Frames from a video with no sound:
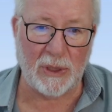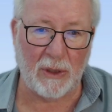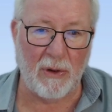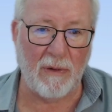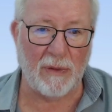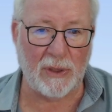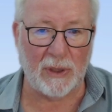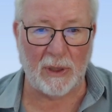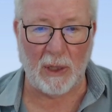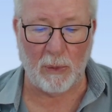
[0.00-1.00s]
a grievance
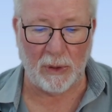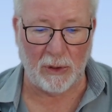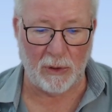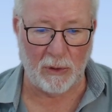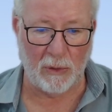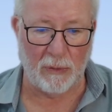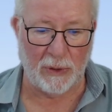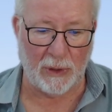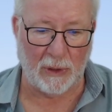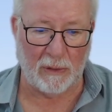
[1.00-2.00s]
that they wanted to
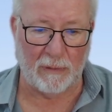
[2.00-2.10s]
resolve.